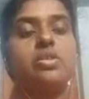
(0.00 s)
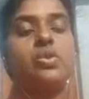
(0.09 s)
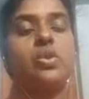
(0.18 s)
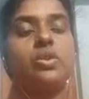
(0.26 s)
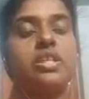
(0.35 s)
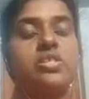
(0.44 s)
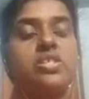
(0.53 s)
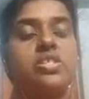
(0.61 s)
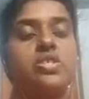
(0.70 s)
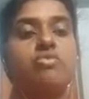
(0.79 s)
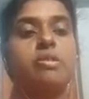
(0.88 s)
So the
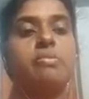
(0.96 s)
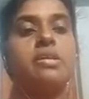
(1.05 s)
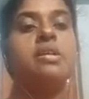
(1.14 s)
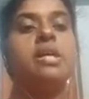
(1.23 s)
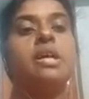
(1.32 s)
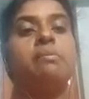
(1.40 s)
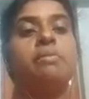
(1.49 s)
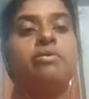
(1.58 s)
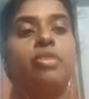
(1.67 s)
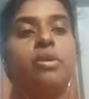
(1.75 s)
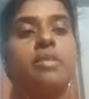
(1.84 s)
search will be
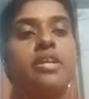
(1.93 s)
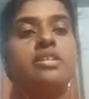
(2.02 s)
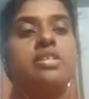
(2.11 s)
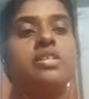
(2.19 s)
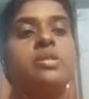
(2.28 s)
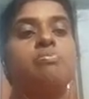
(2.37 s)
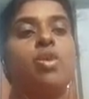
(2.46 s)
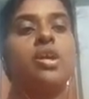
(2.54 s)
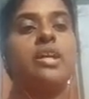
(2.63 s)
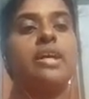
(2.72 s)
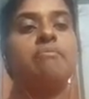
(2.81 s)
performed like this.
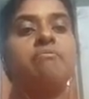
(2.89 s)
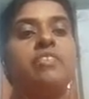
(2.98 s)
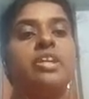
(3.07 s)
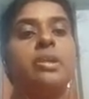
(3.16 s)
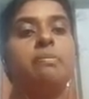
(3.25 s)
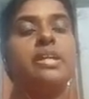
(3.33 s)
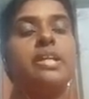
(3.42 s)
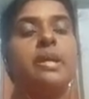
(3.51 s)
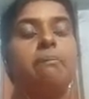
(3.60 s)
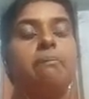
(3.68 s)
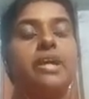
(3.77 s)
Small m will be
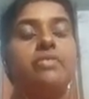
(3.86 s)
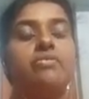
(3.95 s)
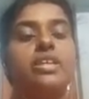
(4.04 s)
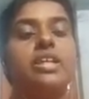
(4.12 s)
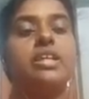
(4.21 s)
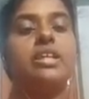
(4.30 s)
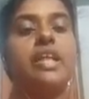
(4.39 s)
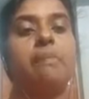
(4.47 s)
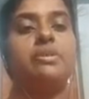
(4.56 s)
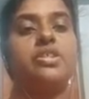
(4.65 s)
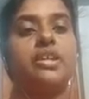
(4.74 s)
compared with a
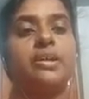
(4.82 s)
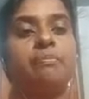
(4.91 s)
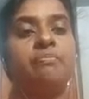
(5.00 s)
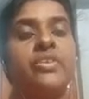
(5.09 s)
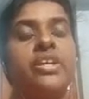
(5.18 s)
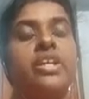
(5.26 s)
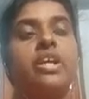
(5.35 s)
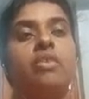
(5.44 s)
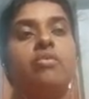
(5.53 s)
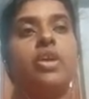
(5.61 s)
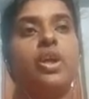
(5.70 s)
capital M.
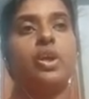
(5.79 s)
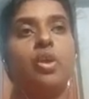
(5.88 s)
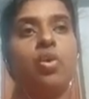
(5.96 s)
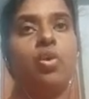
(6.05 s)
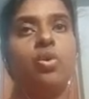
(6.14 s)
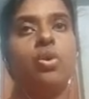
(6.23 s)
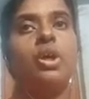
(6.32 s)
We all know